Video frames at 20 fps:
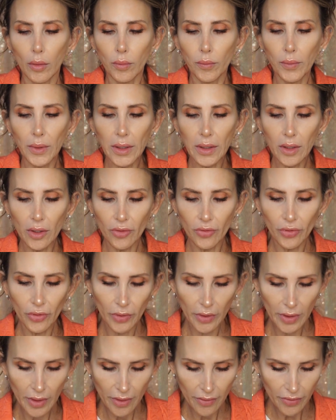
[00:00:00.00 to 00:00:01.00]
Make It
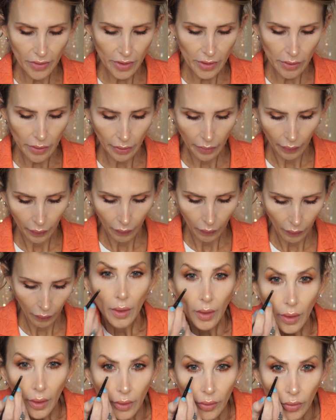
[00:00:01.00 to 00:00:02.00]
Forever.
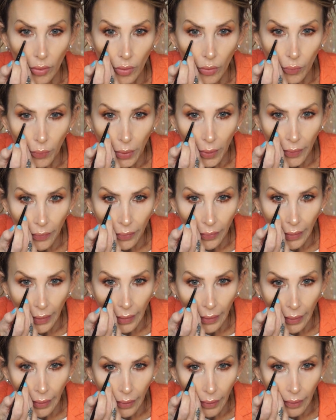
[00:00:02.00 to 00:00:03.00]
I'm going to put
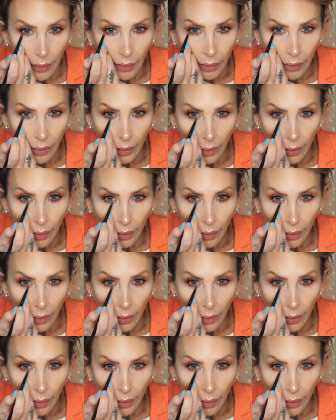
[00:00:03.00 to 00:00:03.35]
that